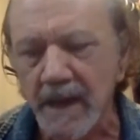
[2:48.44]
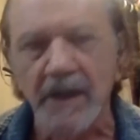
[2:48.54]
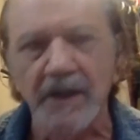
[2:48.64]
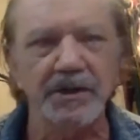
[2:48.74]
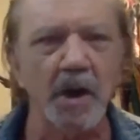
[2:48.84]

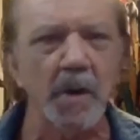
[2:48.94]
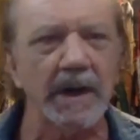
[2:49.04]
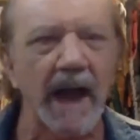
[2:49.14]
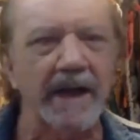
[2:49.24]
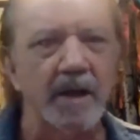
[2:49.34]
you know
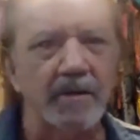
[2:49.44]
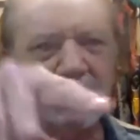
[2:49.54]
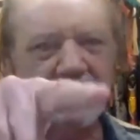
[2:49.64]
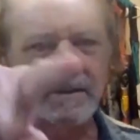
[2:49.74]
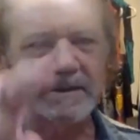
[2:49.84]
what? I
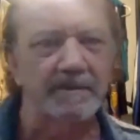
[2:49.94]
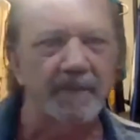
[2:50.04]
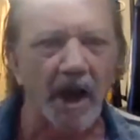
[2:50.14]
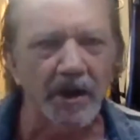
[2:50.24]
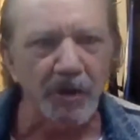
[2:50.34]
noticed there's
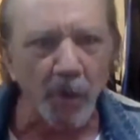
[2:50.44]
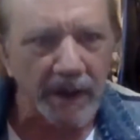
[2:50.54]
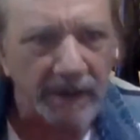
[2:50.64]
an annoying